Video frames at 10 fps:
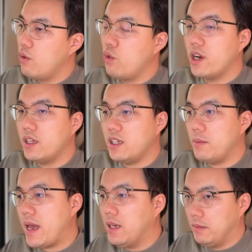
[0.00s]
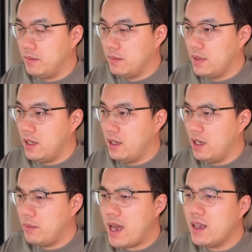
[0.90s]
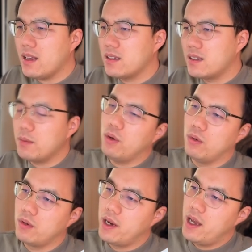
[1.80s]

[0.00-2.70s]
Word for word: What is embedding? Embedding is simple.